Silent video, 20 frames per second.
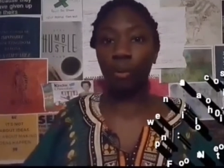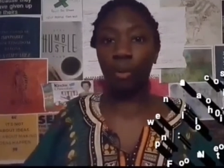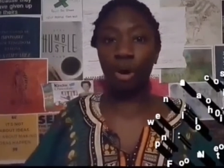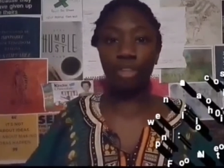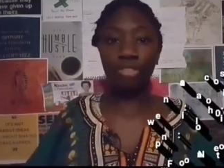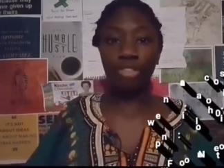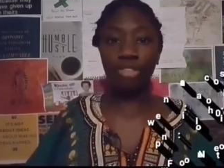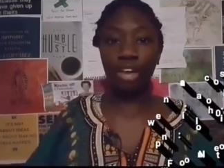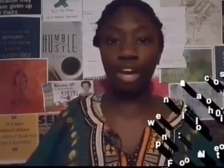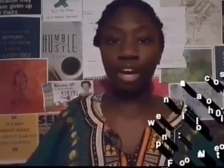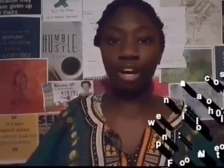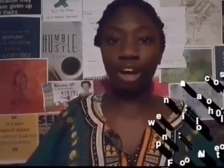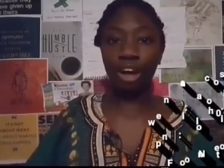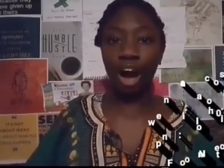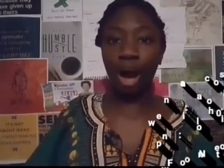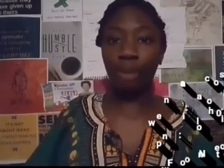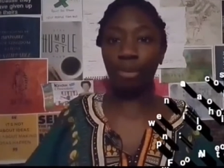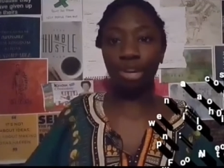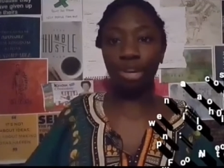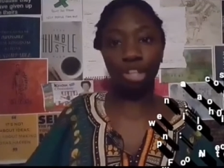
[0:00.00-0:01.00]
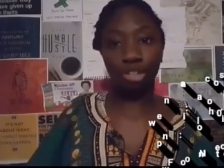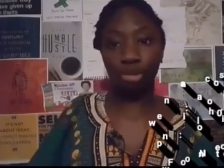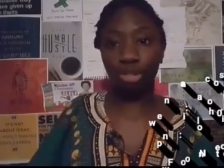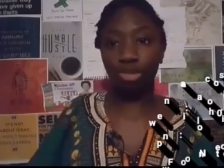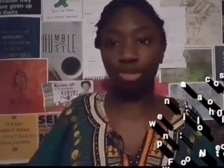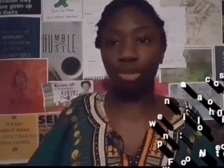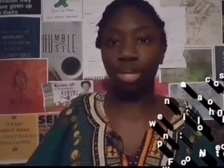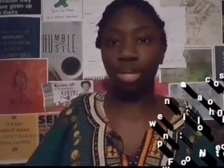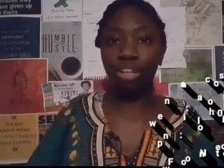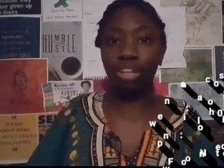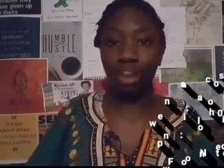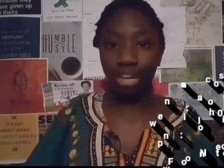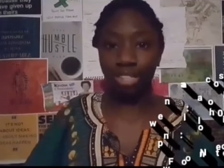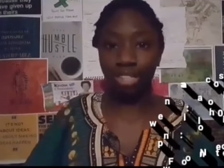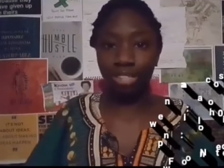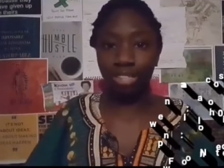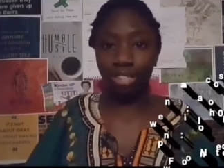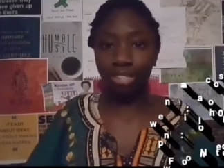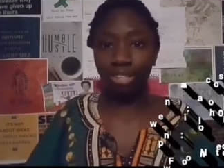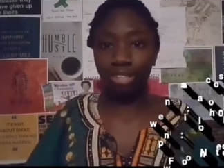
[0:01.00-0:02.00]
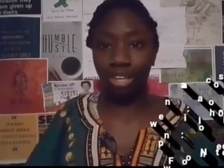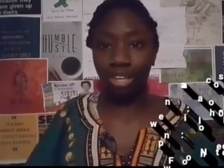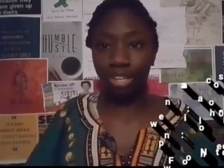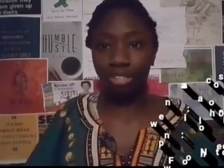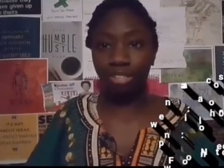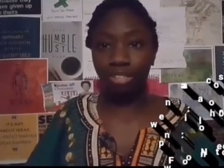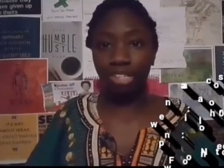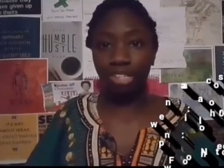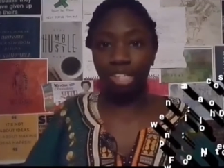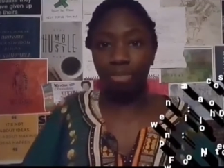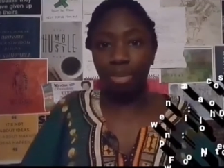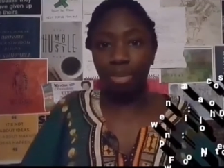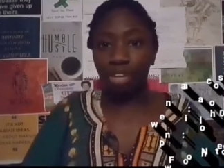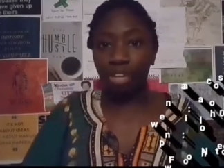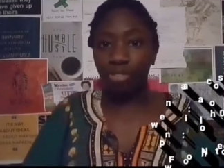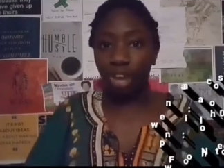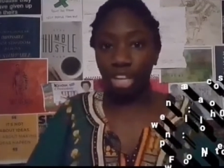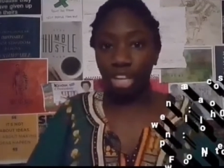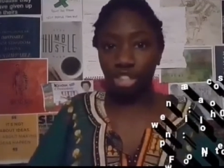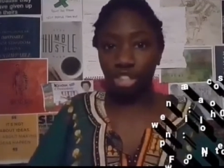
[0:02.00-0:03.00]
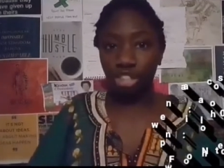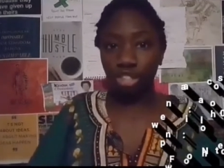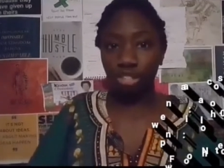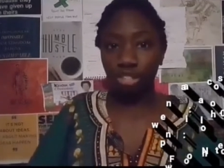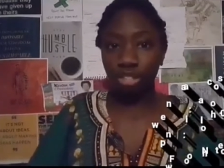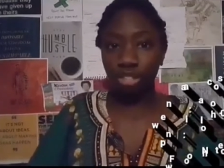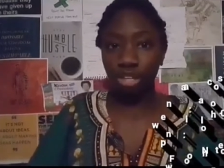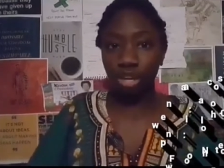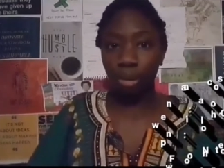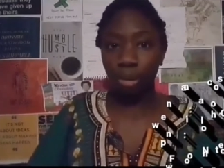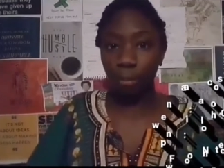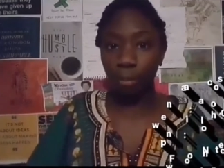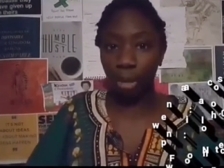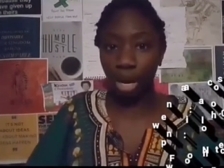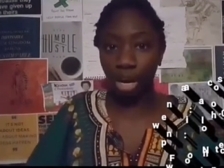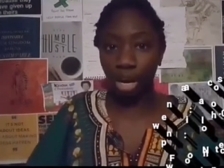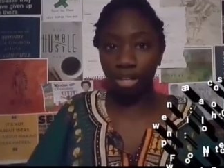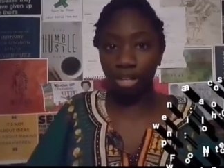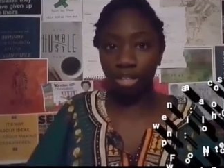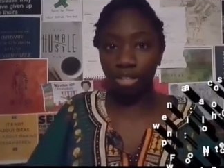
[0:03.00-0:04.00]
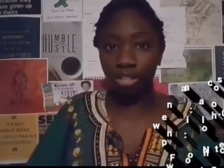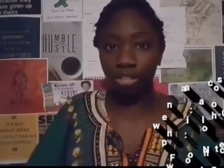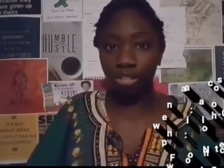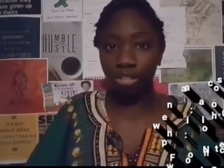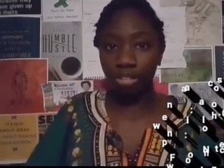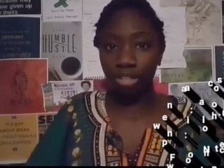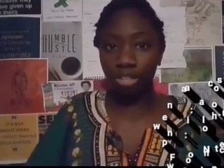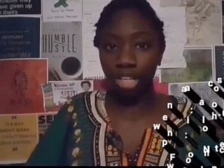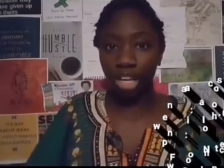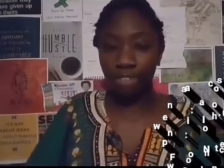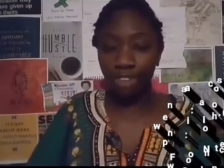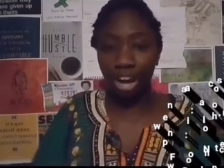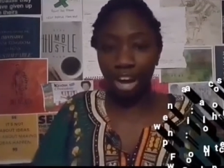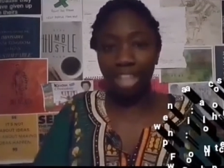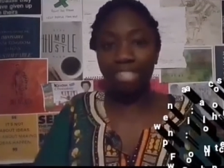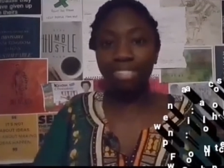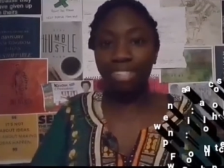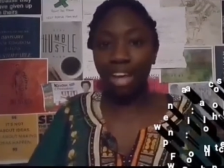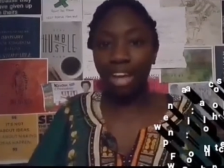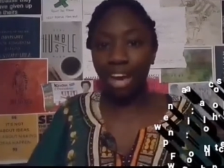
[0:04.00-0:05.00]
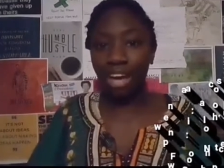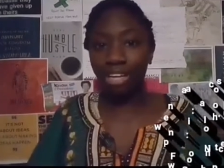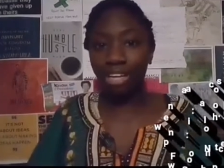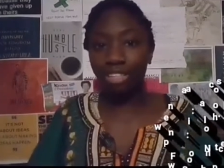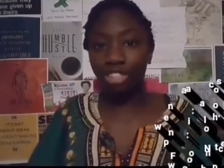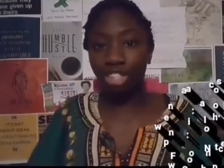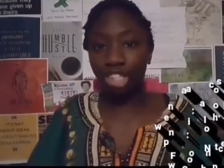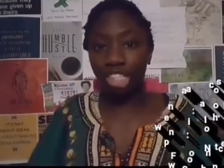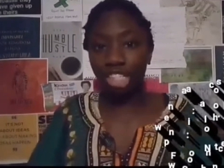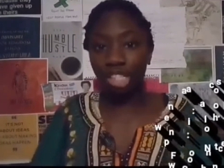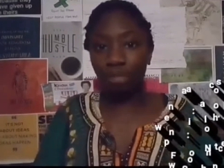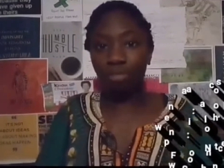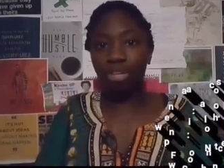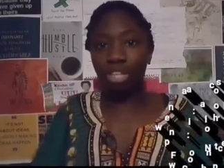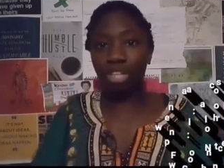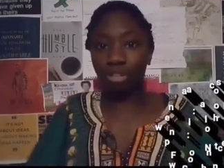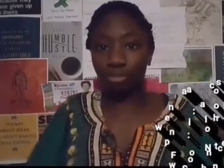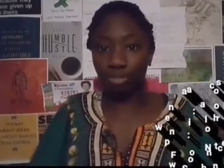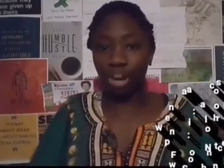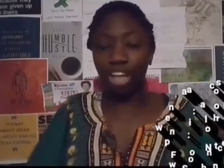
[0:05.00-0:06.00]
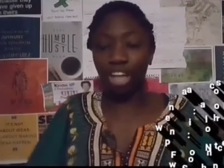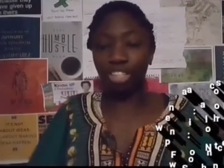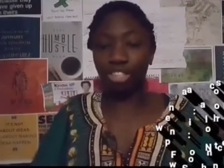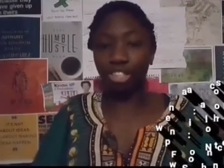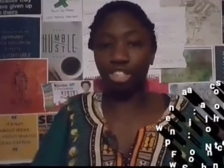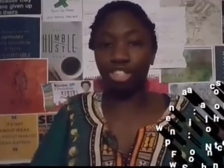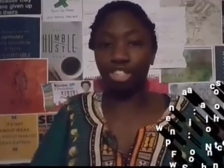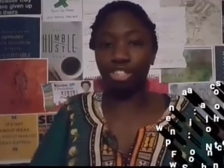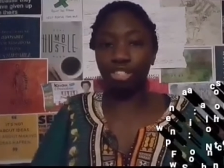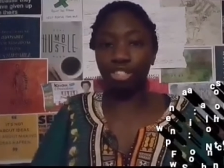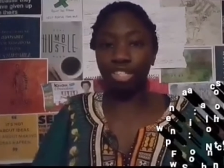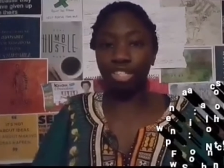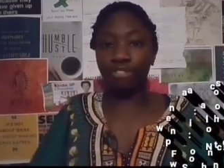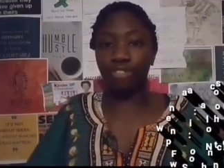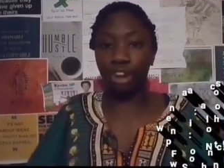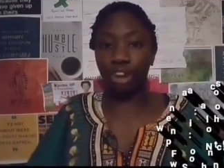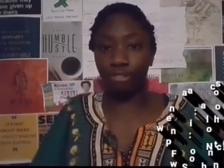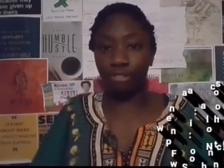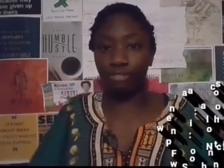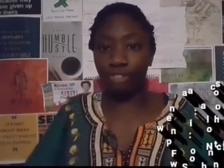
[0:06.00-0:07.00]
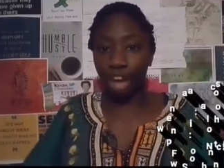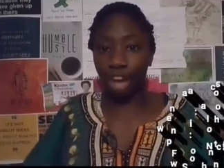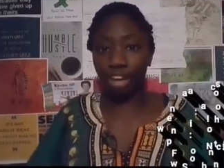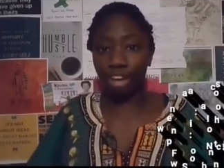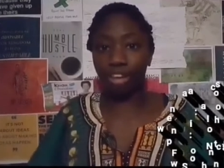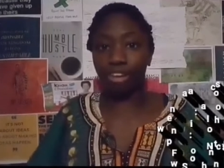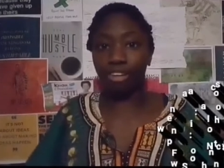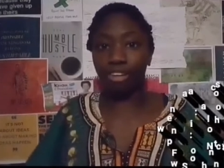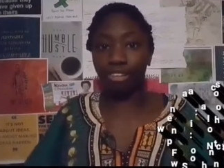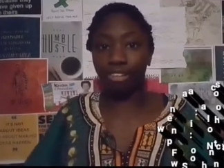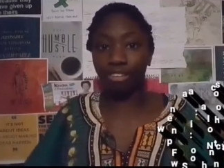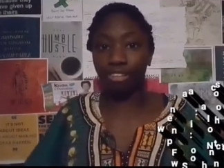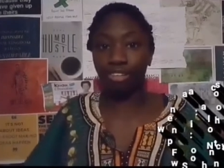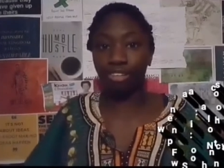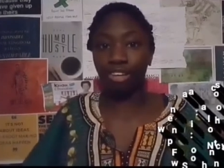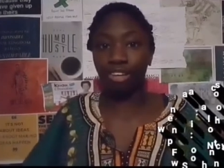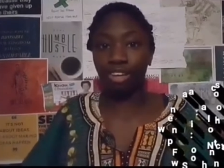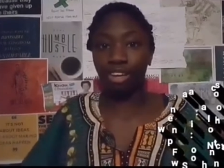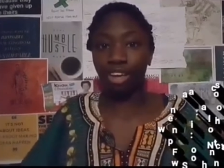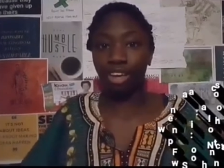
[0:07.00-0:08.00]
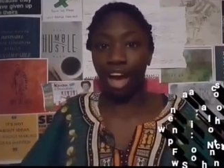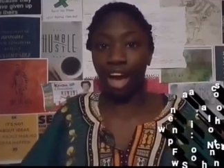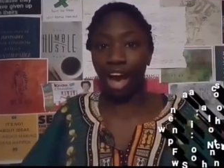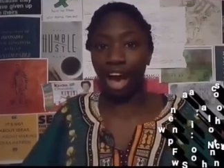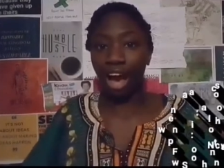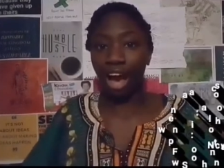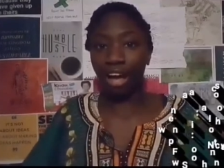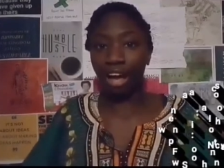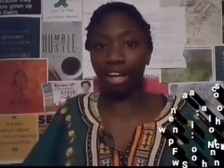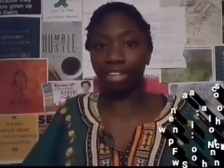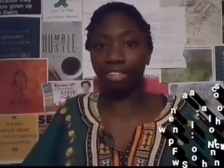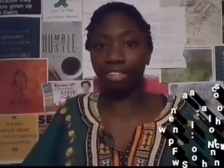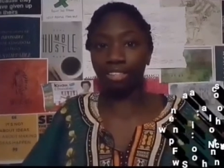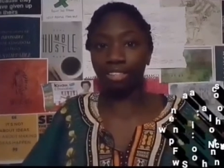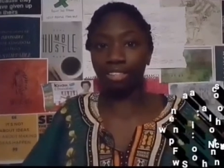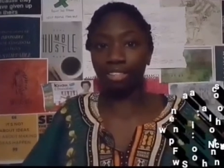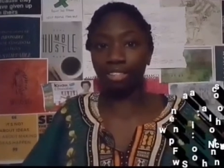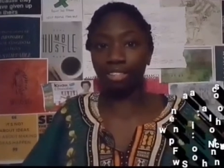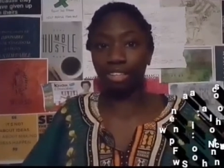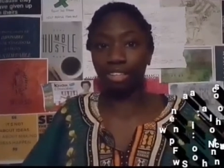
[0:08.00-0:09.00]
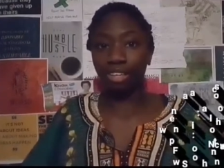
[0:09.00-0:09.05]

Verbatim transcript: One thing I want to do in 2019 is speak French. But if I say just speak French, it's very vague. And